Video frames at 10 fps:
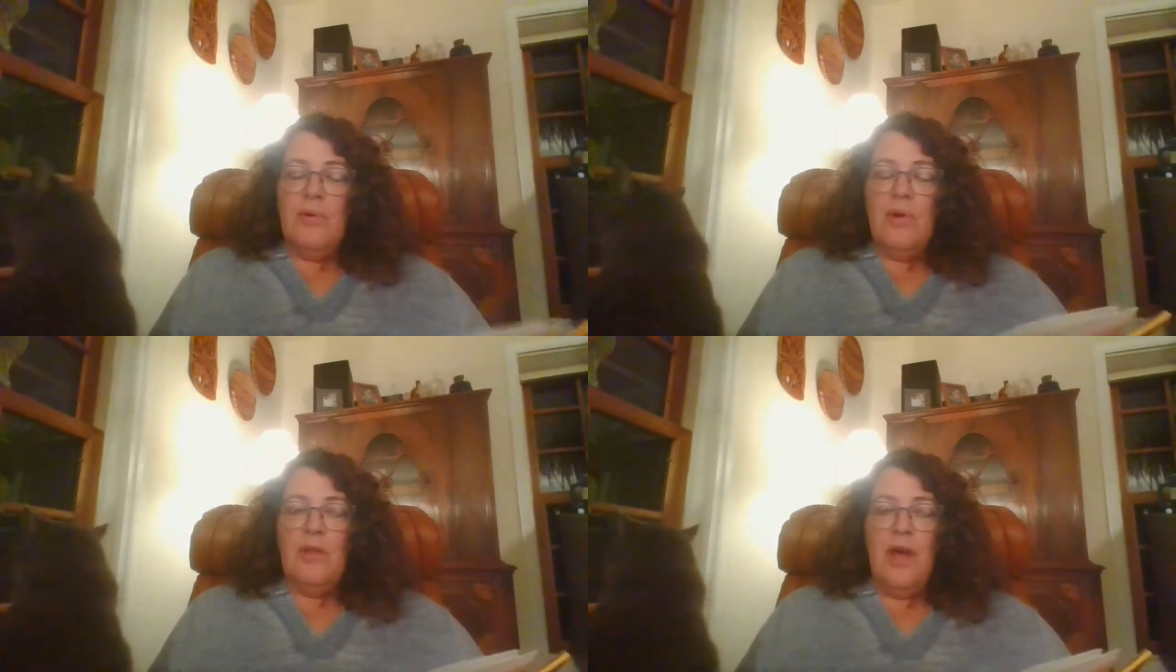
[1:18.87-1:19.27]

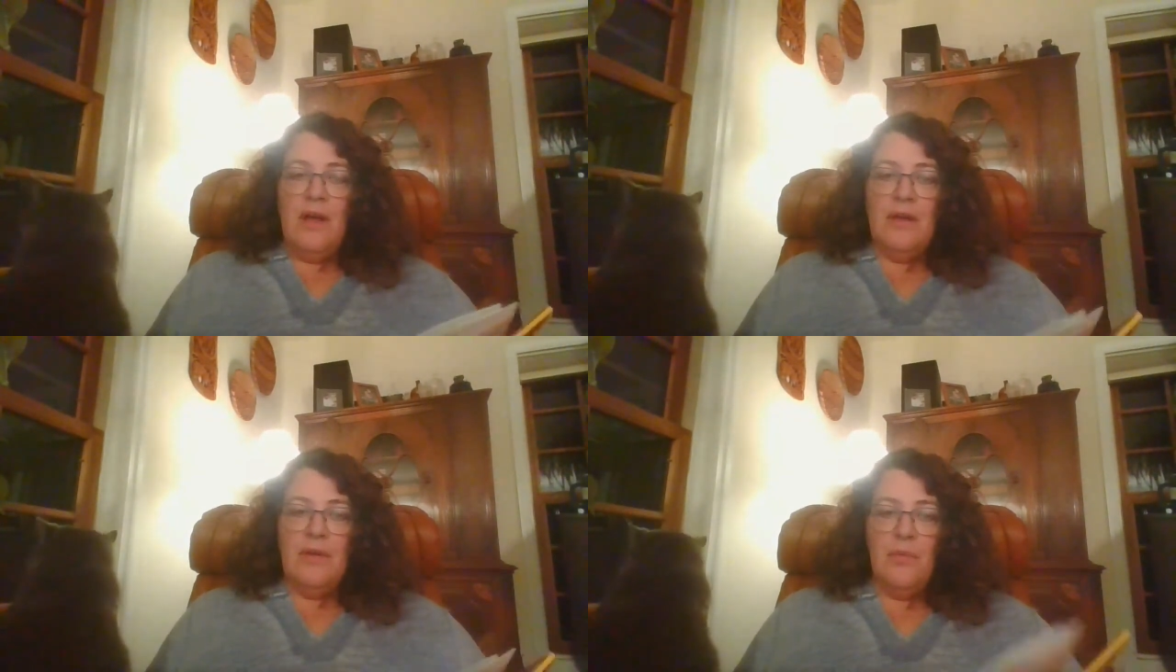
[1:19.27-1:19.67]

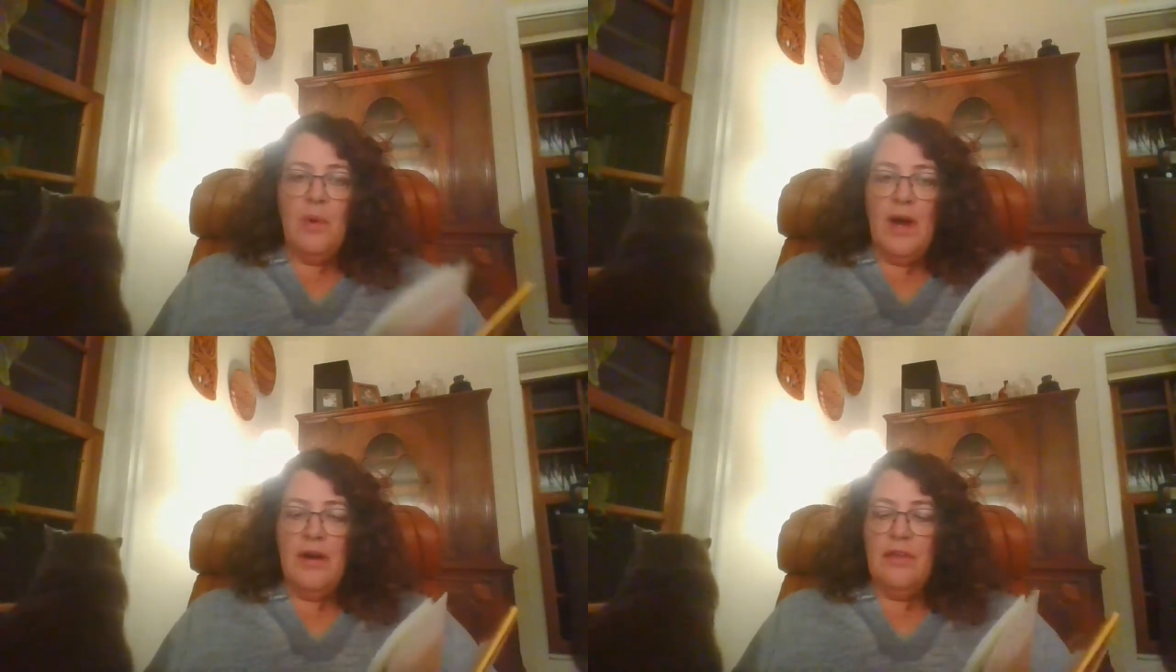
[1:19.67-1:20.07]
Prologue
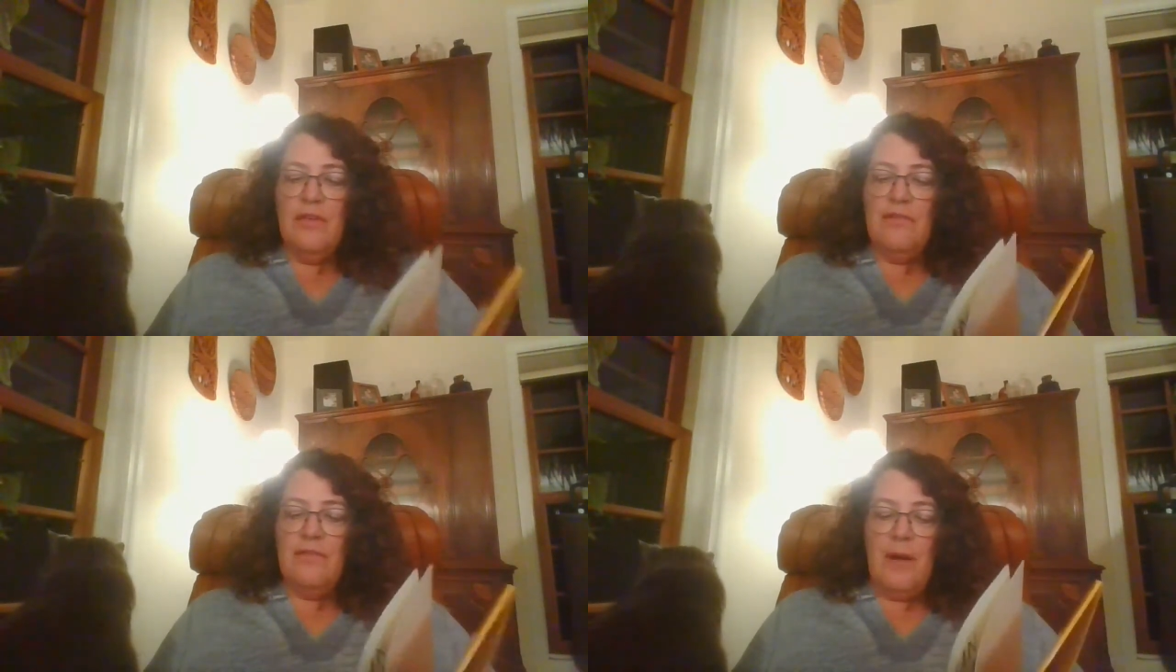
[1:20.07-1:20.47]
Where are
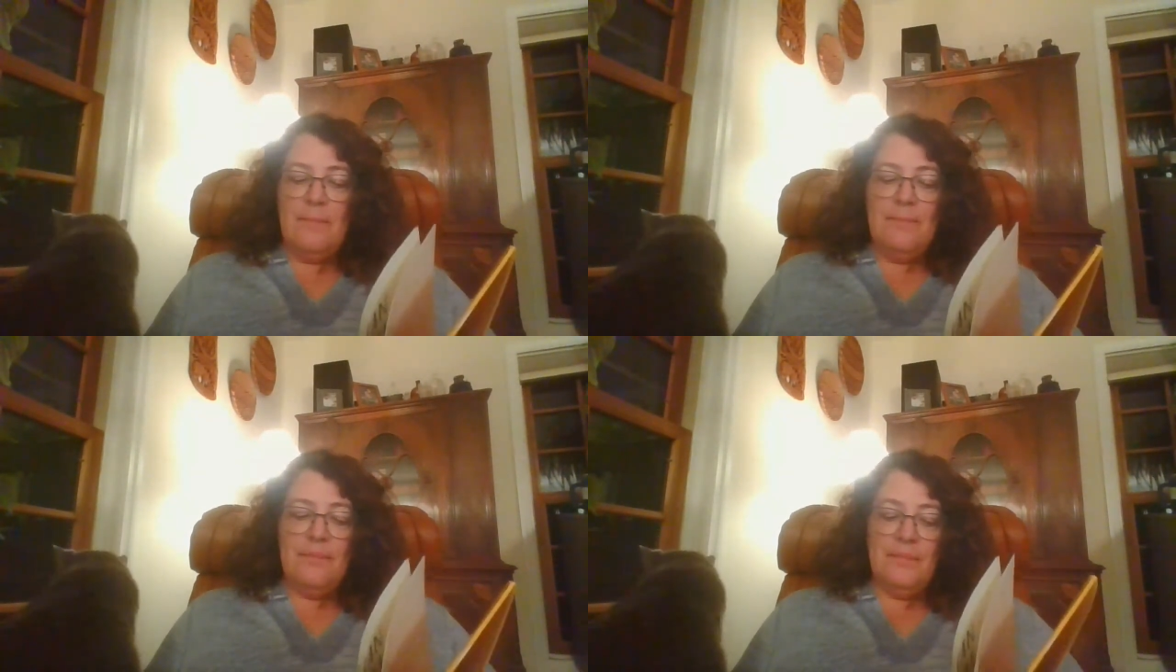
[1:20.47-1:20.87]
you
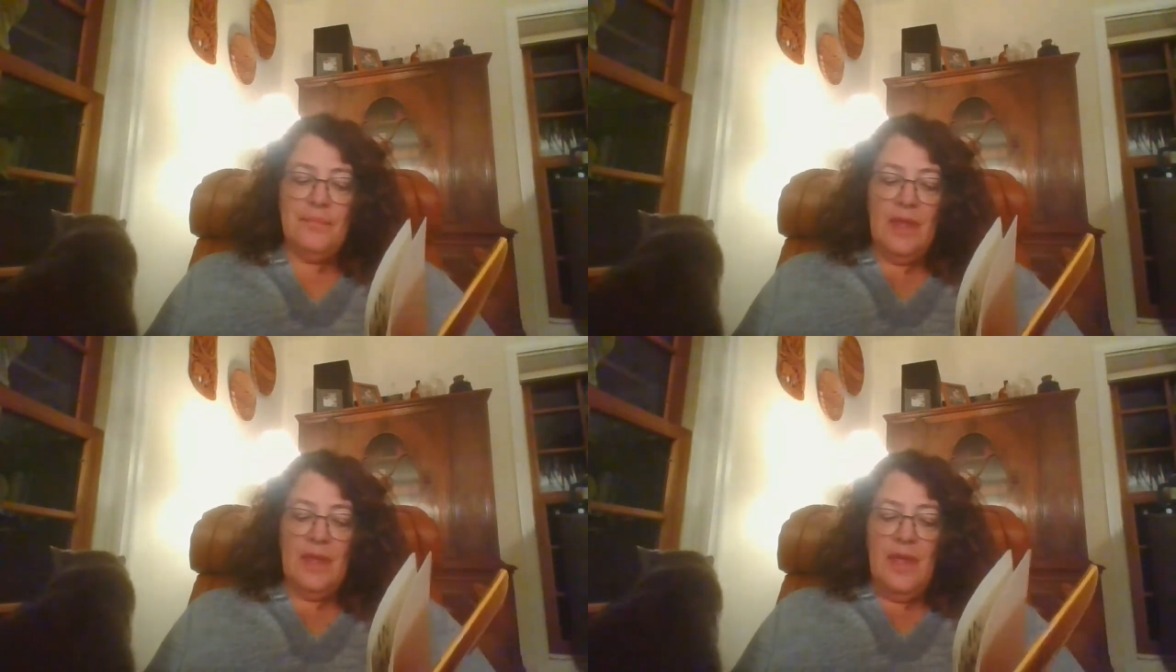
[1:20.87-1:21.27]
from?
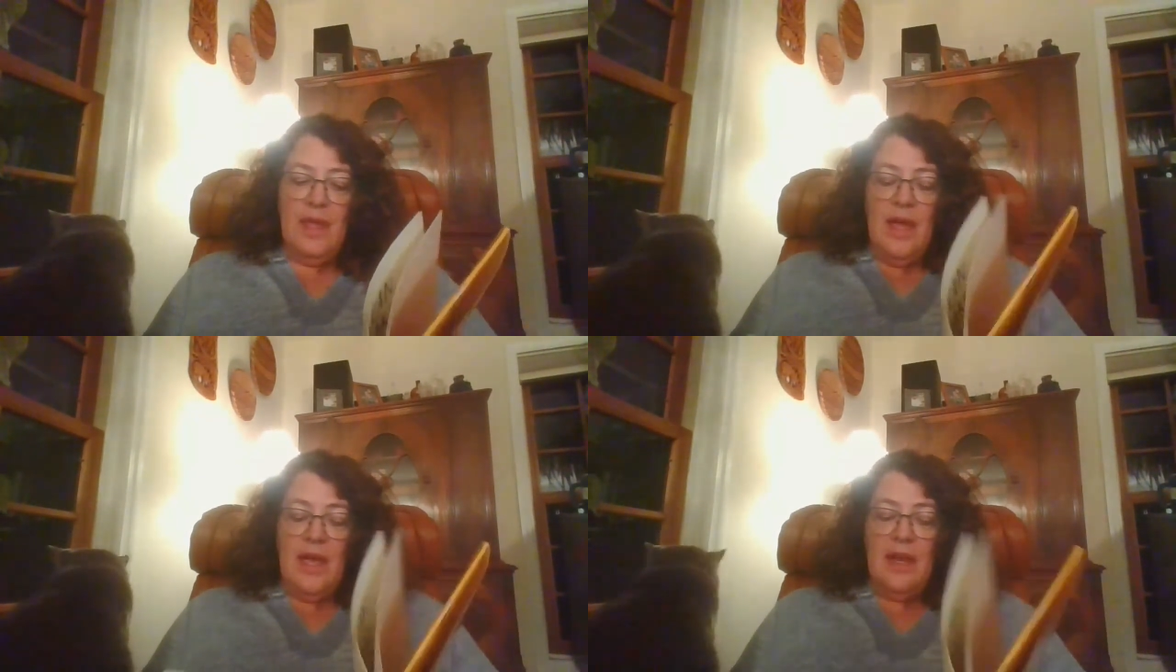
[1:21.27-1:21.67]

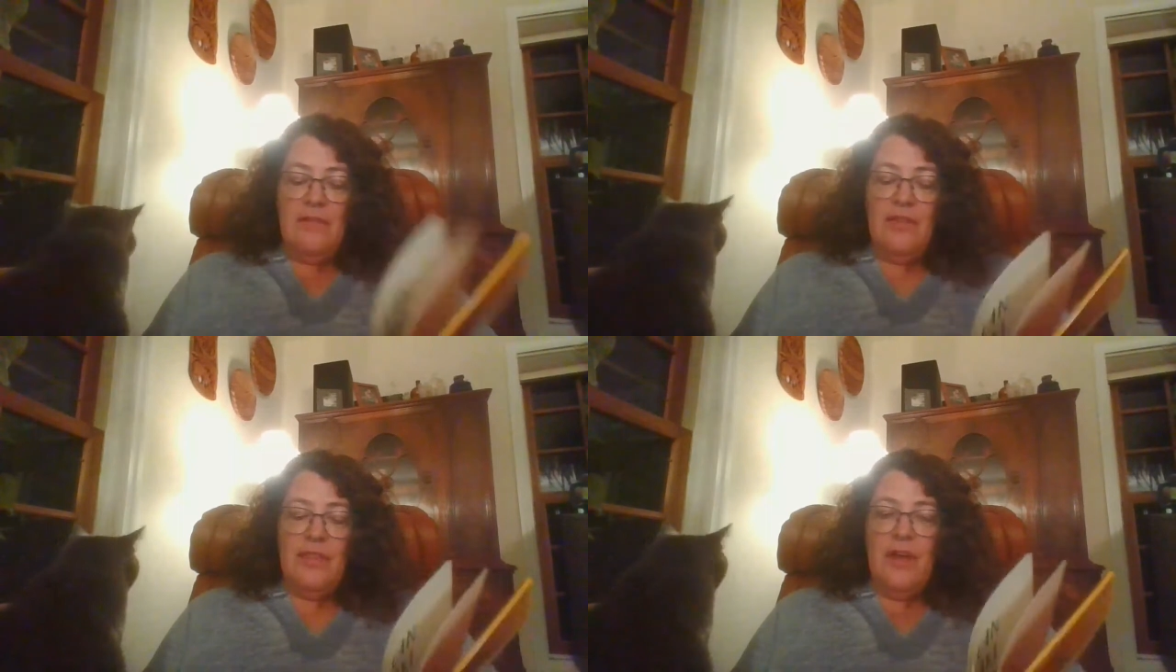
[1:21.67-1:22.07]
I
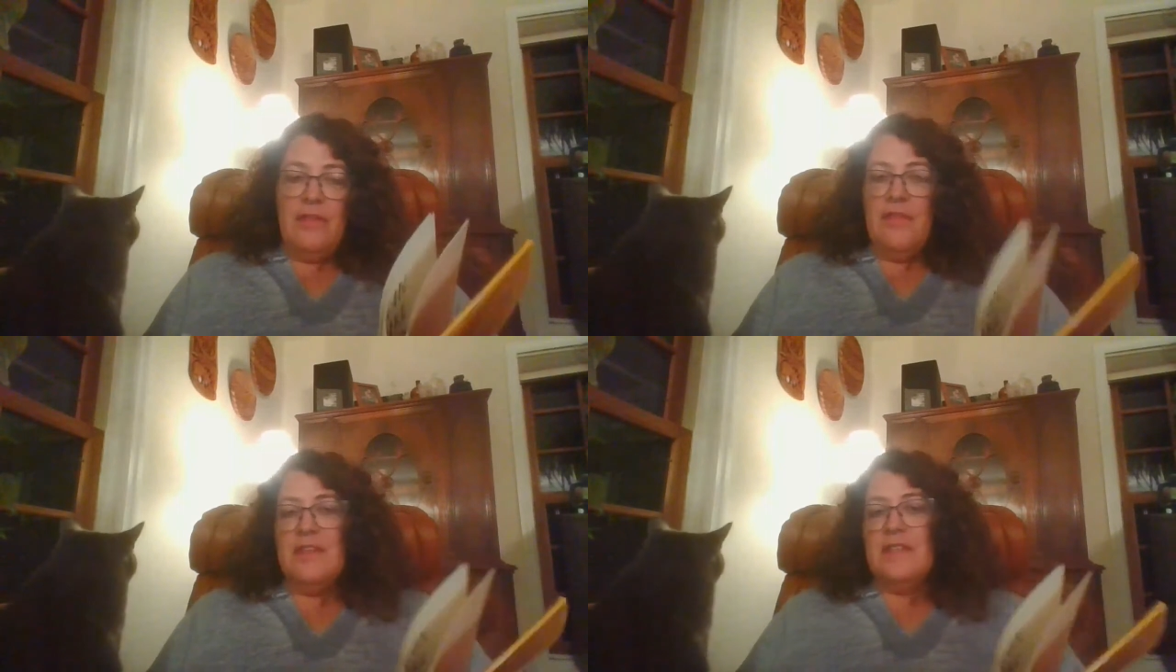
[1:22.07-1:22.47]
never
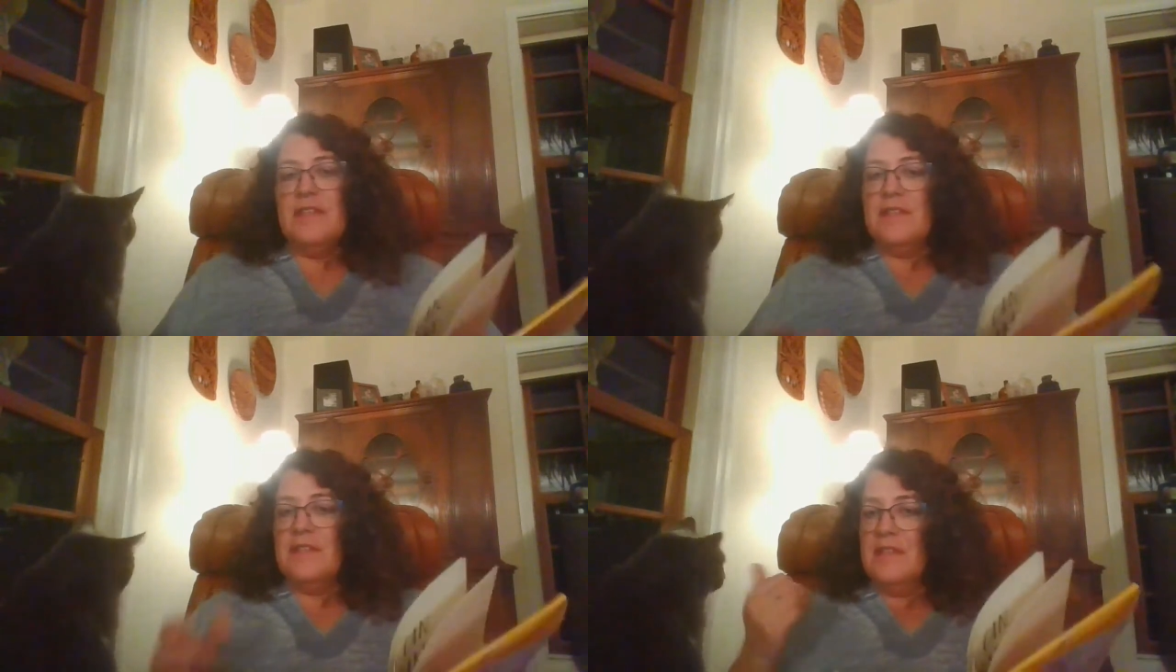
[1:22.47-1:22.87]
thought this is